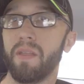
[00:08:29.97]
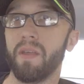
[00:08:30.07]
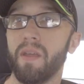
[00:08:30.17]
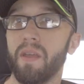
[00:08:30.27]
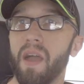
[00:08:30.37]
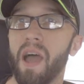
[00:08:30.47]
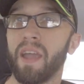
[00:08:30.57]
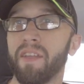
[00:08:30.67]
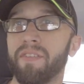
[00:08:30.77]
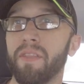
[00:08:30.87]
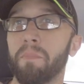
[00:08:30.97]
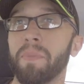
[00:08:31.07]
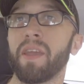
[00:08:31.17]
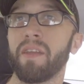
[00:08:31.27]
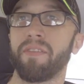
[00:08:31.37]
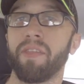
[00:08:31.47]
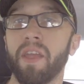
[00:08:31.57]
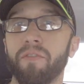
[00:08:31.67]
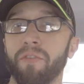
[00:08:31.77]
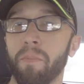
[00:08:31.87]
And I guess the biggest
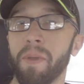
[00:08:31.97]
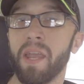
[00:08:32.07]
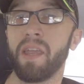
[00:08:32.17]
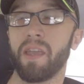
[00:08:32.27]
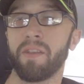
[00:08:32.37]
thing for me